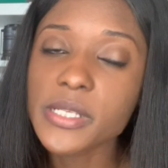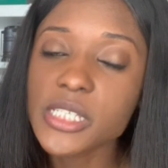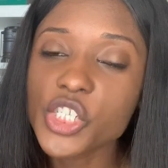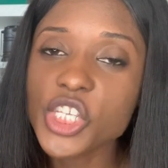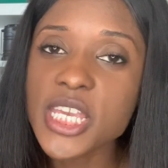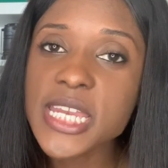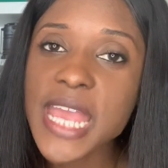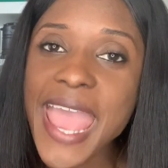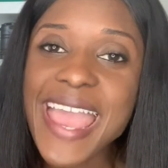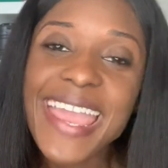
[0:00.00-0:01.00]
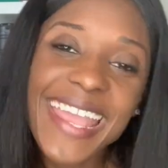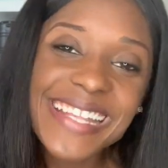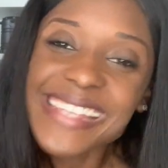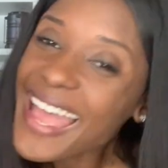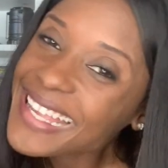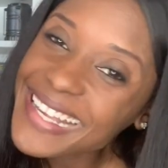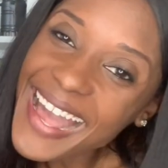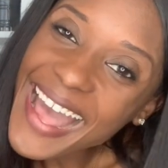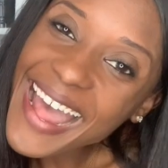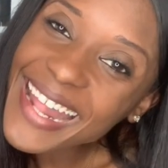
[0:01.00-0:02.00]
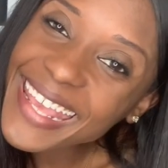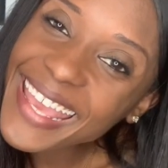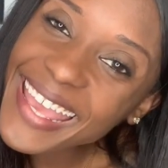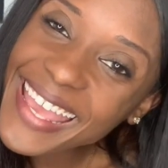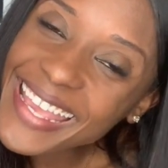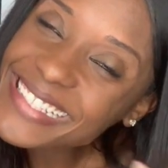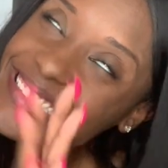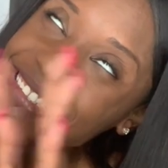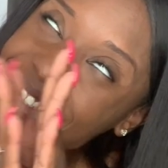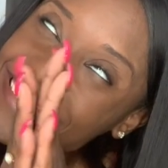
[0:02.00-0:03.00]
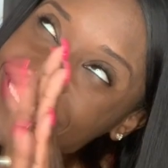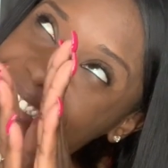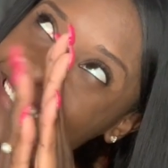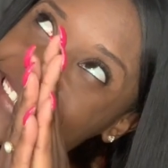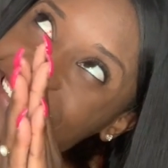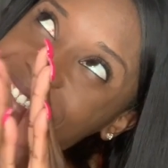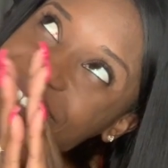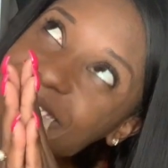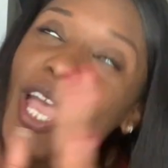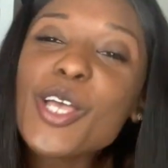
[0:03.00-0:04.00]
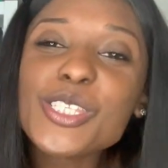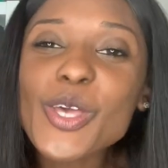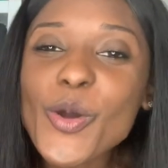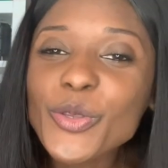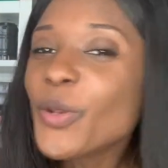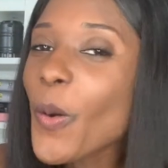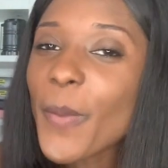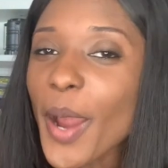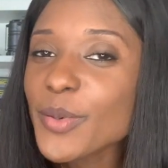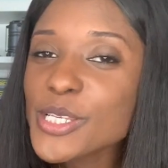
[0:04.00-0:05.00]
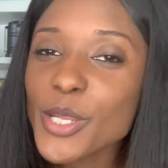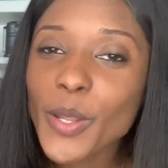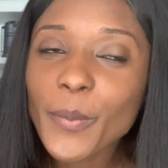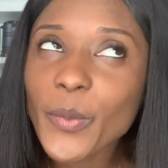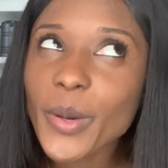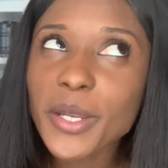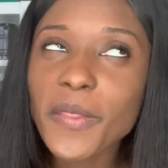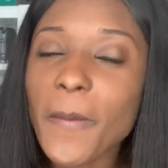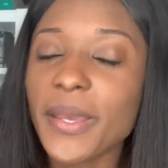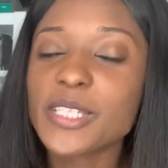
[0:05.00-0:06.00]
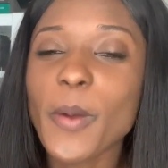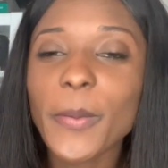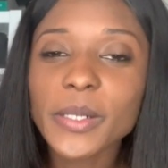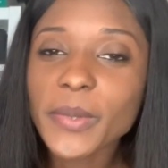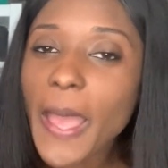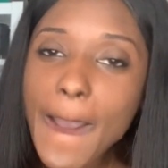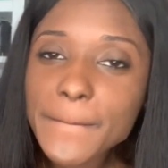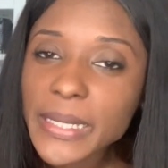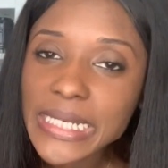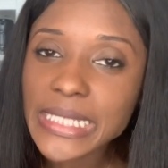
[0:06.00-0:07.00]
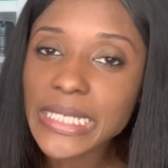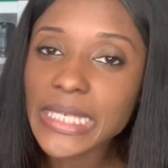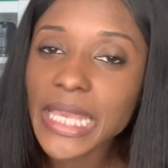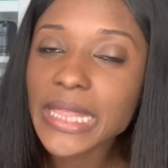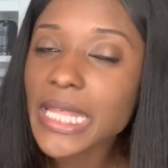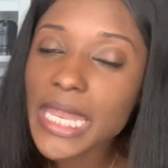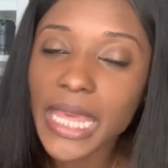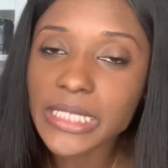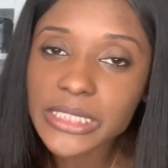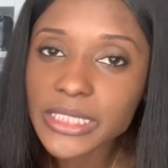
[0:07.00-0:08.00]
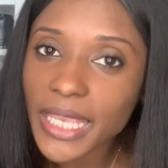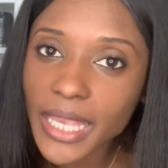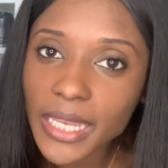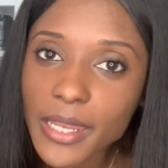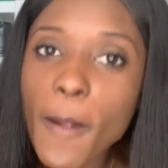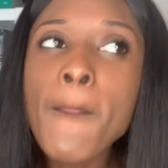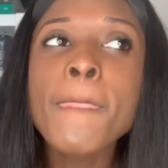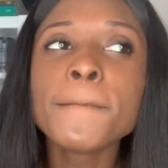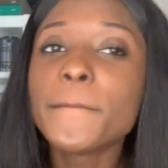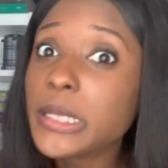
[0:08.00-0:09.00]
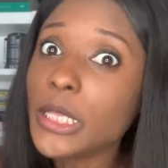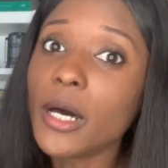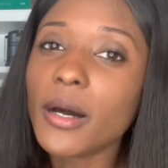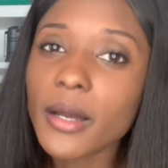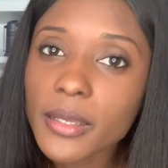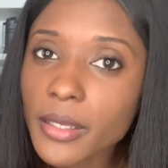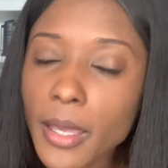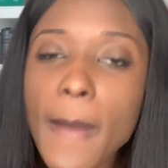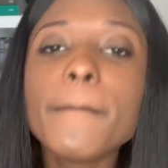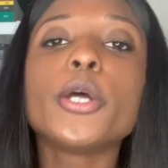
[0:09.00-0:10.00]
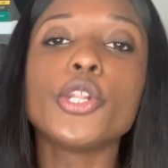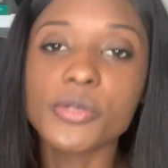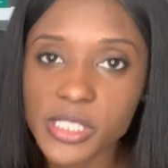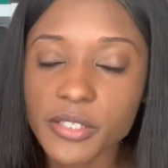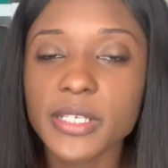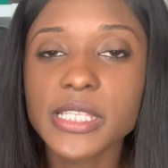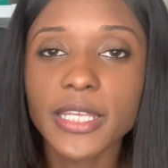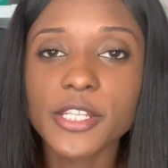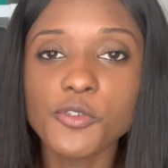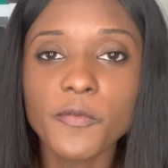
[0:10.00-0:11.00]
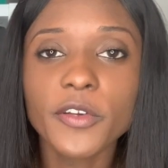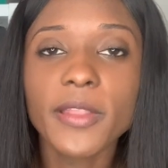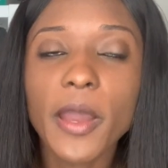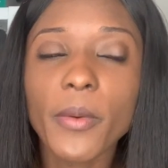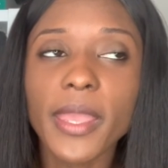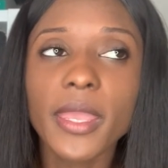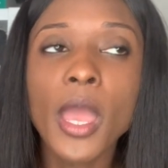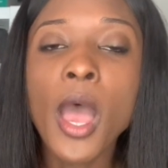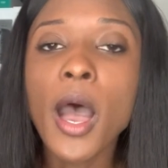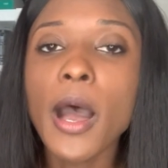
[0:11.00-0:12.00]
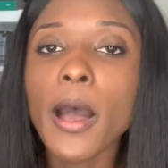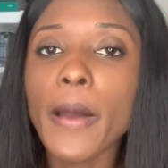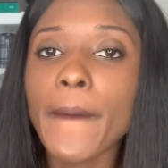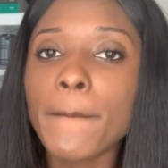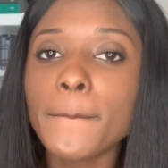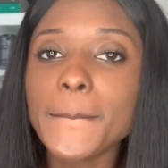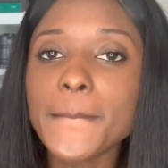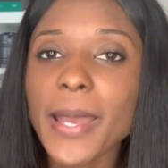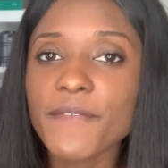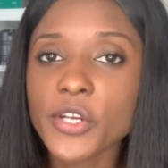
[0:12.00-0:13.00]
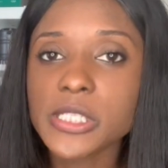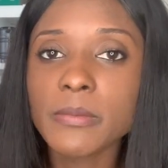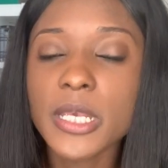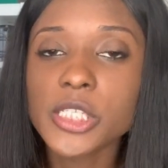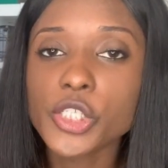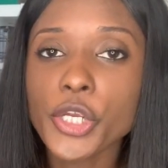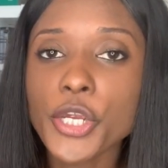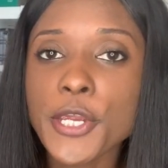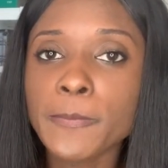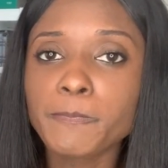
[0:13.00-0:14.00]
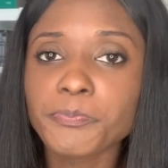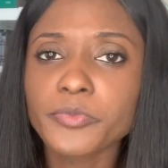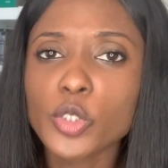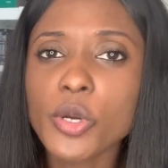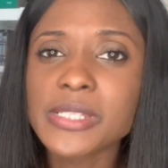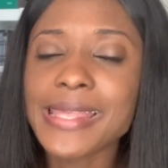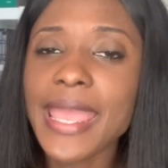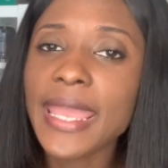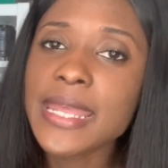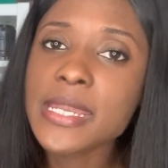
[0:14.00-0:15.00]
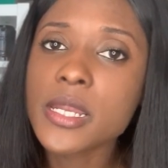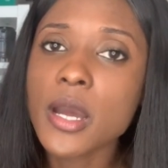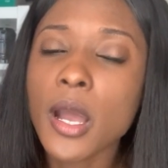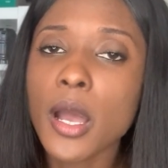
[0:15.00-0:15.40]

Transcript: position and I got it. So, you know, Barbary is the number one and the best bar prep company in the nation. Plug, but no, seriously, I do feel that way. My first semester towards the end,